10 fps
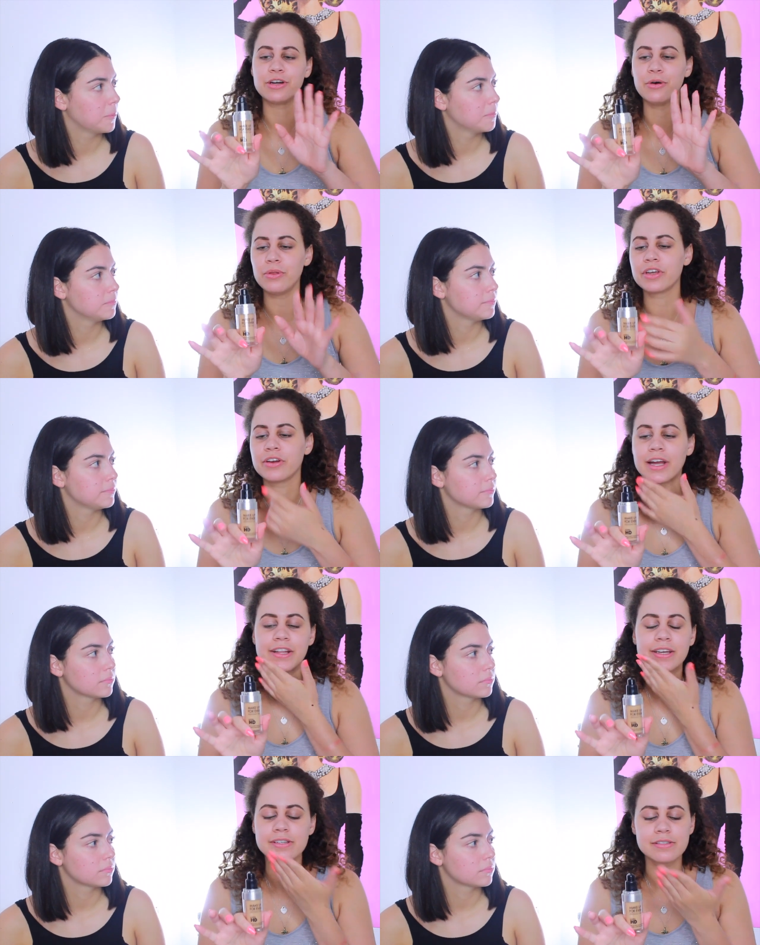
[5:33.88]
Speaker 1: holy grail
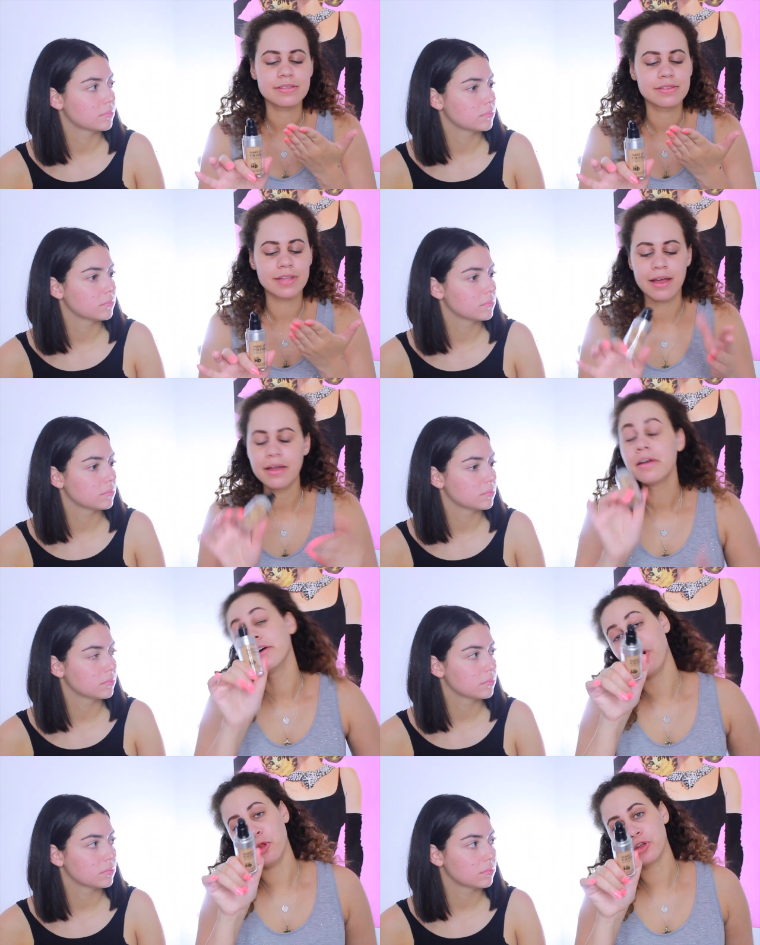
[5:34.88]
I just no.
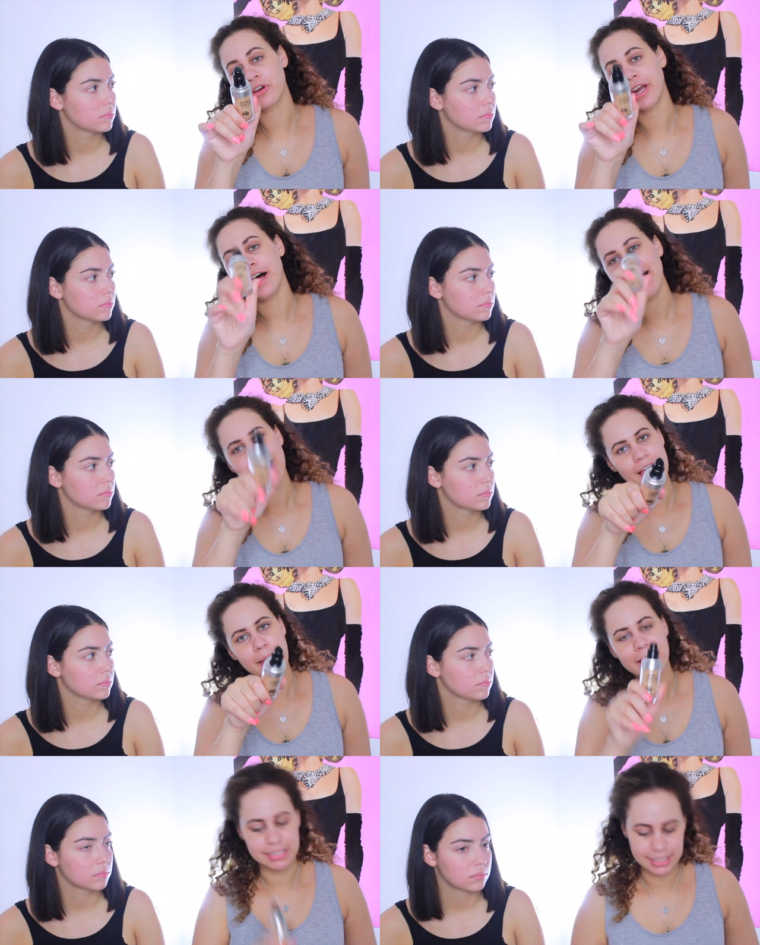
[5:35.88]
Holy grail,
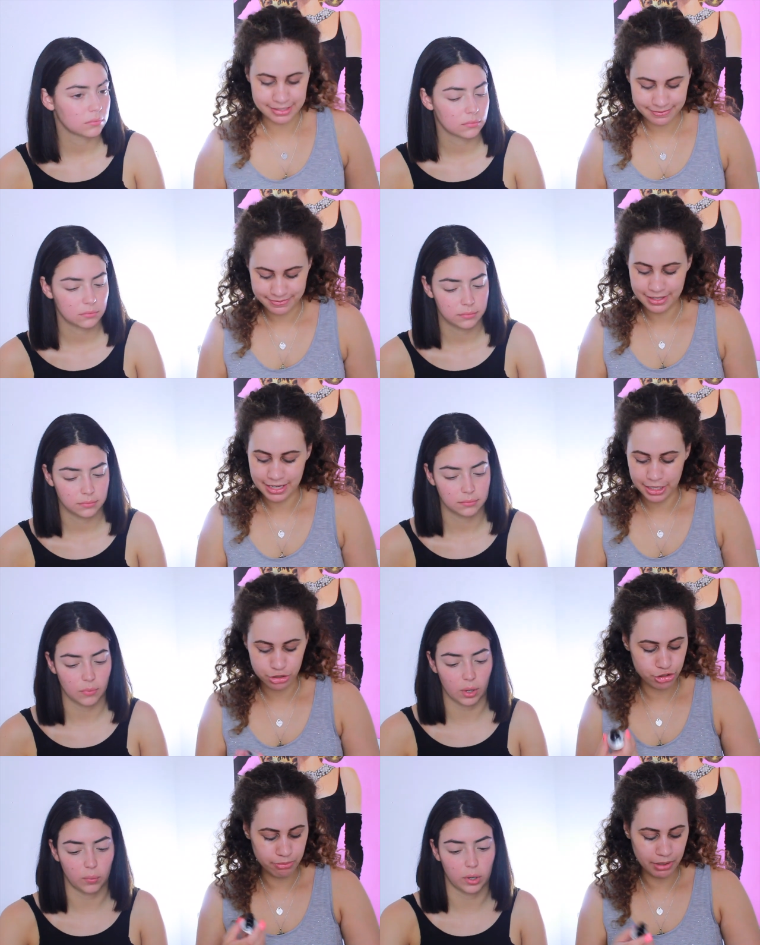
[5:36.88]
amazing. I
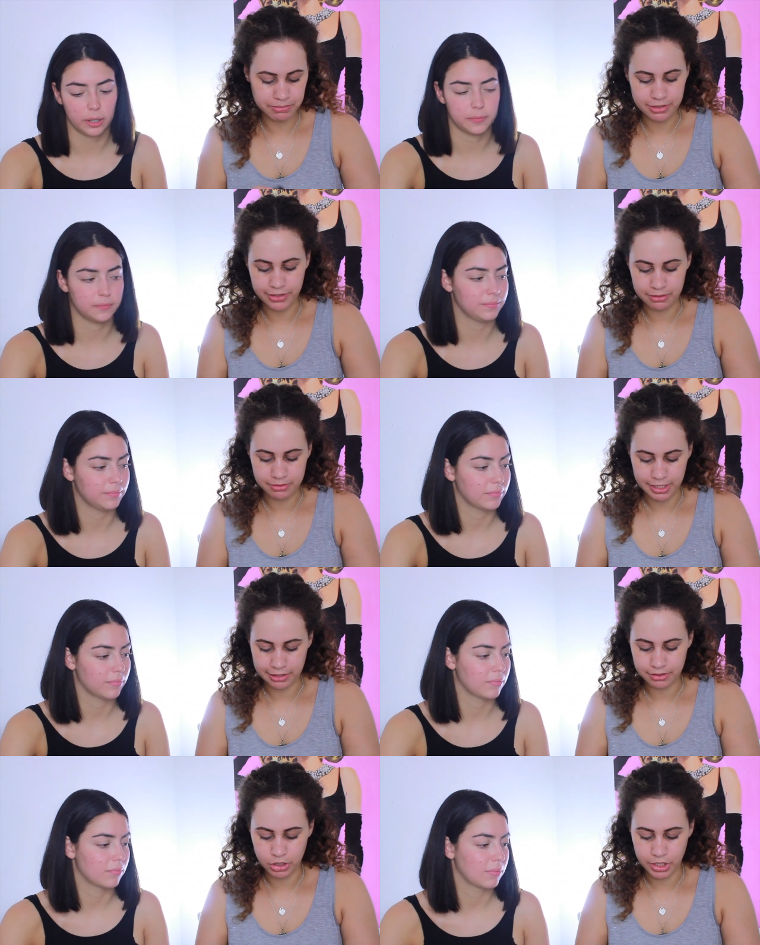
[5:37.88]
use two pumps of it and it's
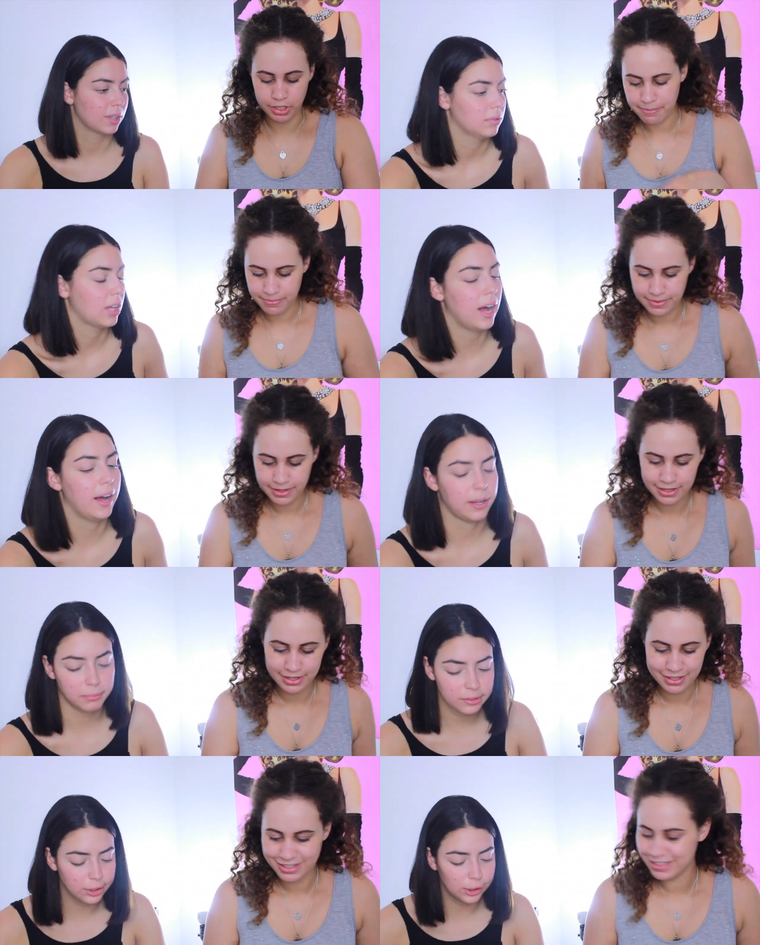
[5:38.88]
like good. I'm
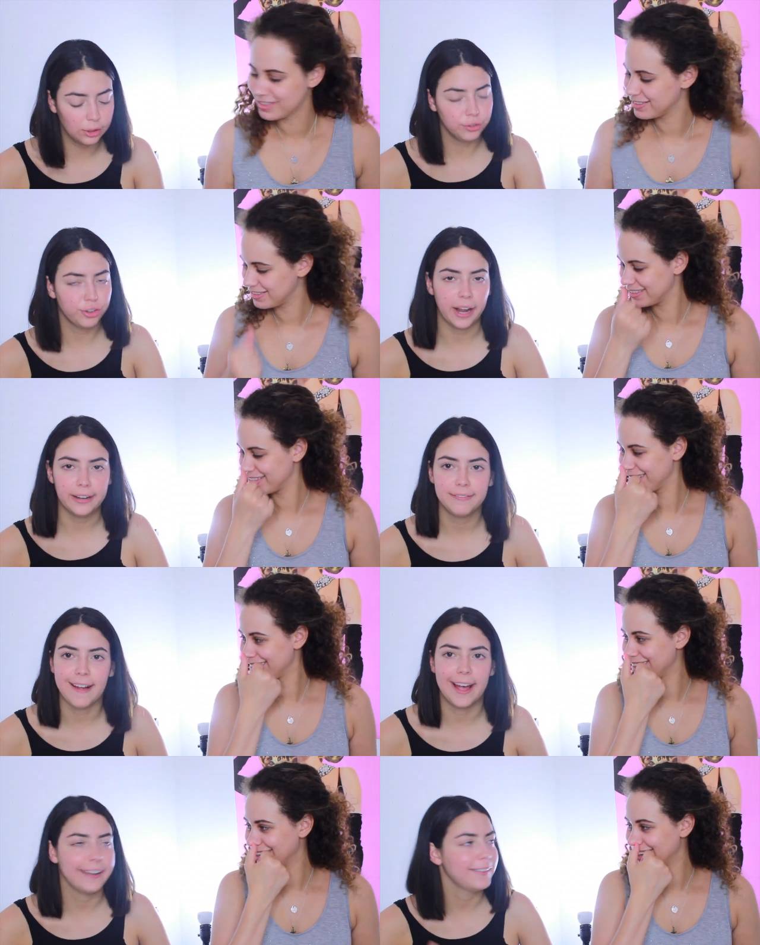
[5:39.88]
Speaker 2: still trying to
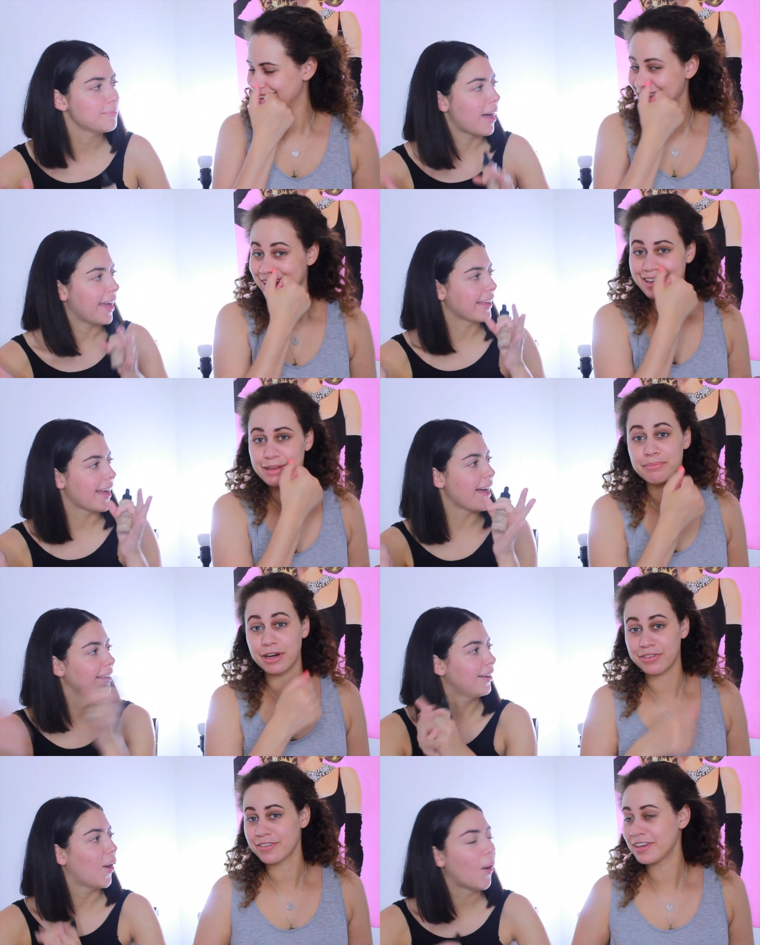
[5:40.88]
find my
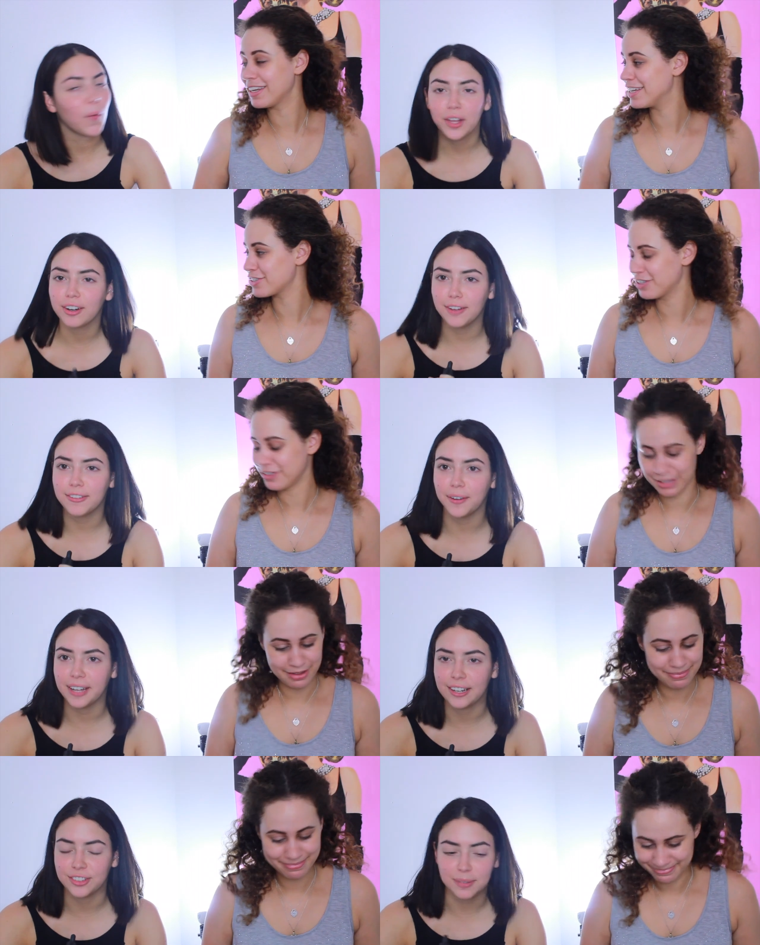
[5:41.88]
uh, holy grail
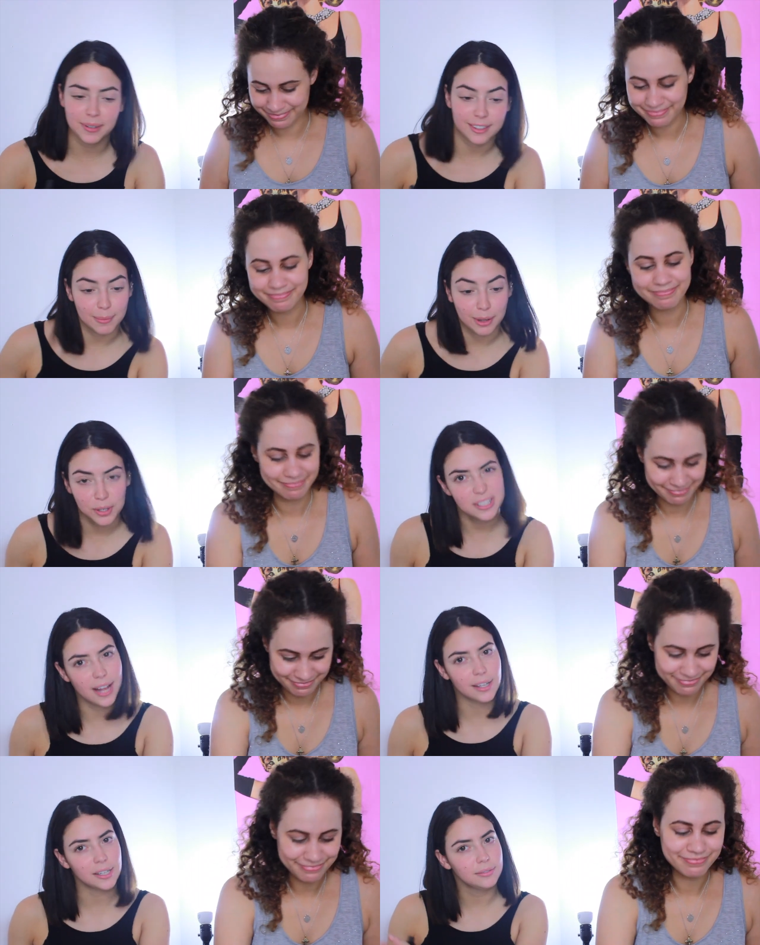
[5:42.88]
foundation because I'm a little
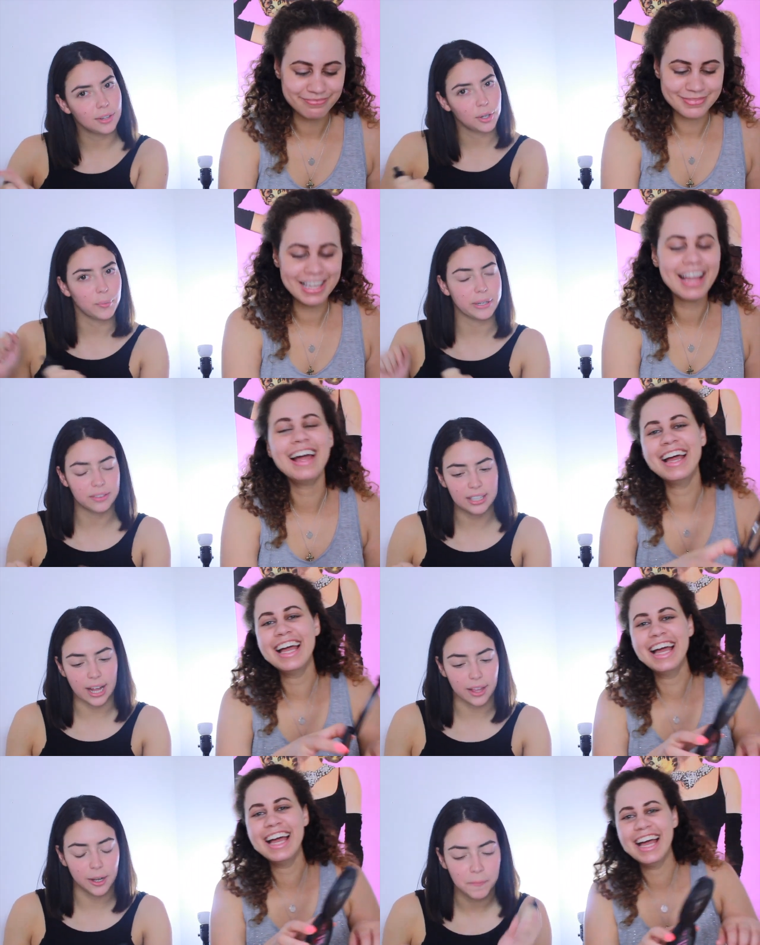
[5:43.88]
yellow, a little weirdly
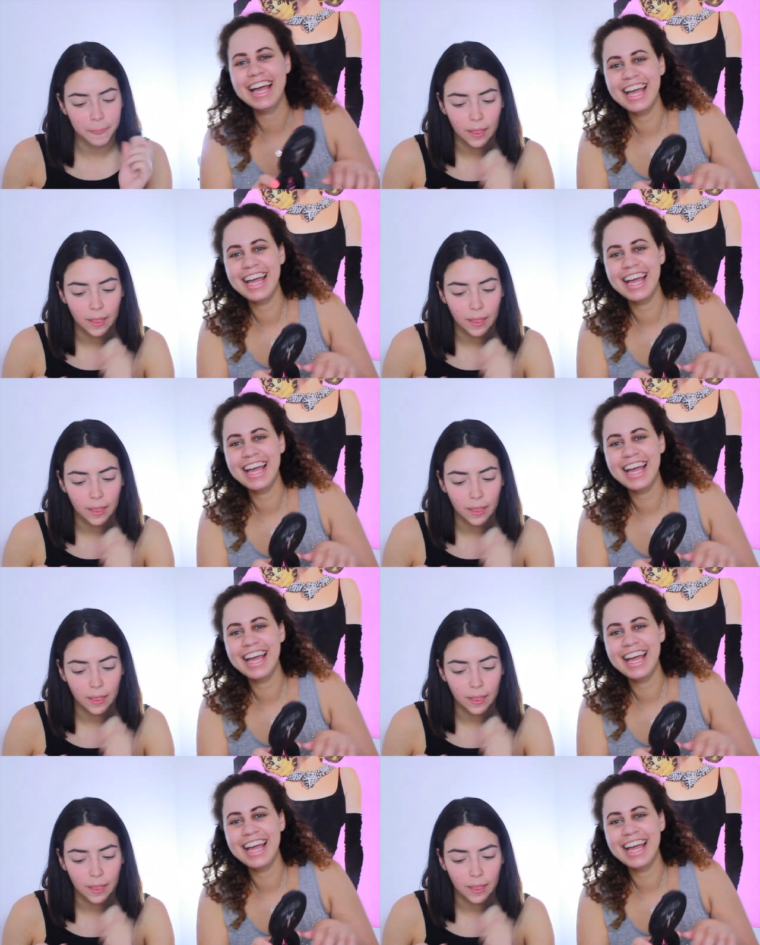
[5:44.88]
yellow.